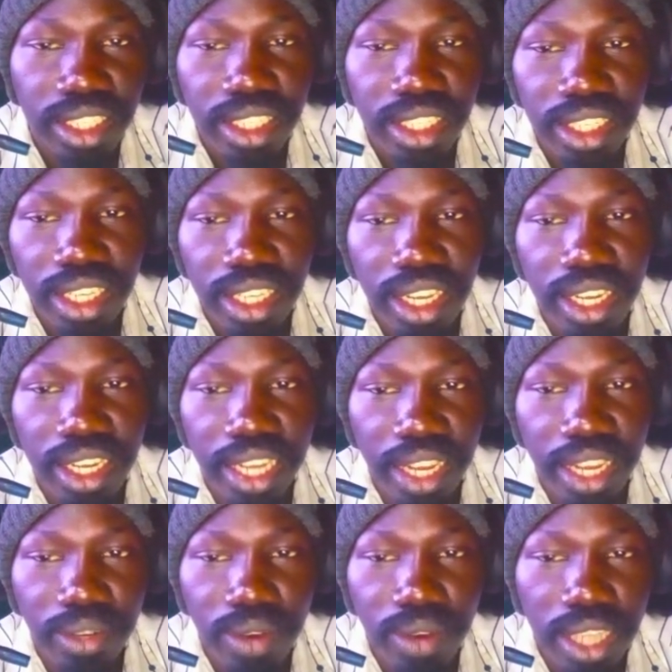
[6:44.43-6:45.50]
And then
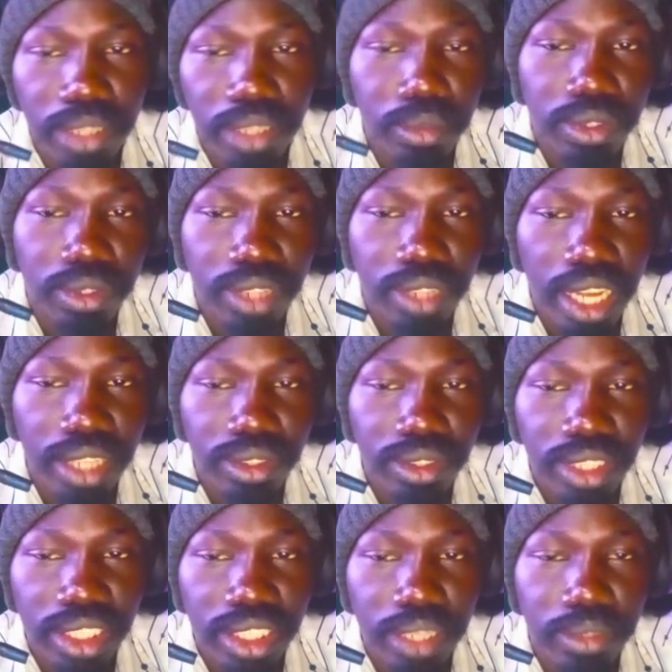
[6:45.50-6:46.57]
guasam, you can use the same thing.